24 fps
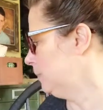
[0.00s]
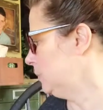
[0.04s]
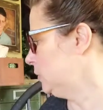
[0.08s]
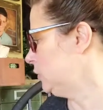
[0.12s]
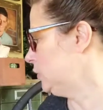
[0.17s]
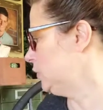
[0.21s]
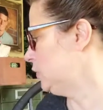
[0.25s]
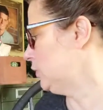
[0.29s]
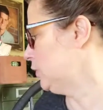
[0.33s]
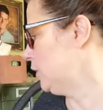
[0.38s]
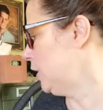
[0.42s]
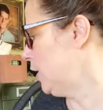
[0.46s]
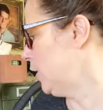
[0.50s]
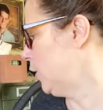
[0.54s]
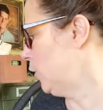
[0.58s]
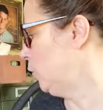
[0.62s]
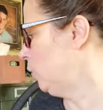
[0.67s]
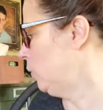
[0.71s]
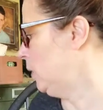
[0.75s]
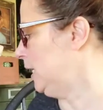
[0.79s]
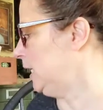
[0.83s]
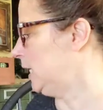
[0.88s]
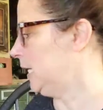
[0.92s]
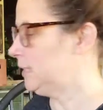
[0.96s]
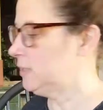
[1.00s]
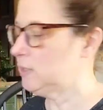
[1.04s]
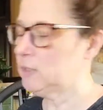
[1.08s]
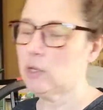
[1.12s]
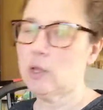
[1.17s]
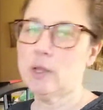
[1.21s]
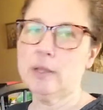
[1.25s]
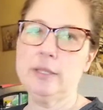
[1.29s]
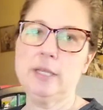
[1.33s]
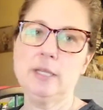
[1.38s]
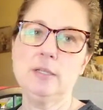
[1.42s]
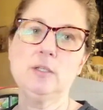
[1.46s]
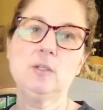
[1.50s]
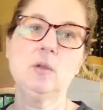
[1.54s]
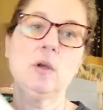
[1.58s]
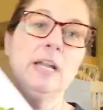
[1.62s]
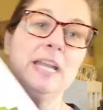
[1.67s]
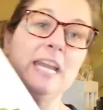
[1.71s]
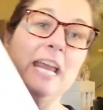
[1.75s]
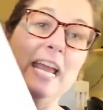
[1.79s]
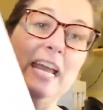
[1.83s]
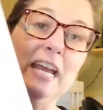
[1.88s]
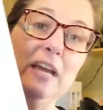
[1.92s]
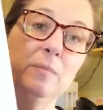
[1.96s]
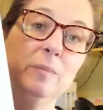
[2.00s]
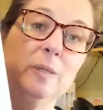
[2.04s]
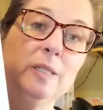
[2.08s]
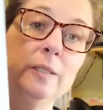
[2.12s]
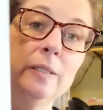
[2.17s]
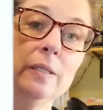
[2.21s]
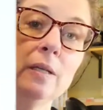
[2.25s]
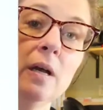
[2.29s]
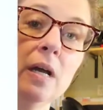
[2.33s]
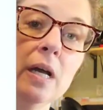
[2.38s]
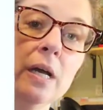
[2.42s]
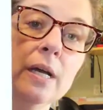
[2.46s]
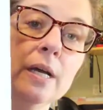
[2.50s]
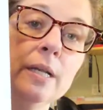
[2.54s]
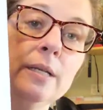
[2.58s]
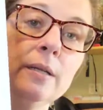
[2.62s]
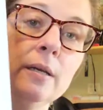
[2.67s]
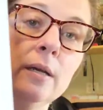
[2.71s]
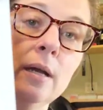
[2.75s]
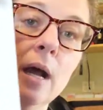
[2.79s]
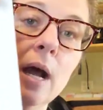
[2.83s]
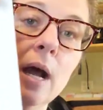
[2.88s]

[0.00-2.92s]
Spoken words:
So when I saw this on Amazon,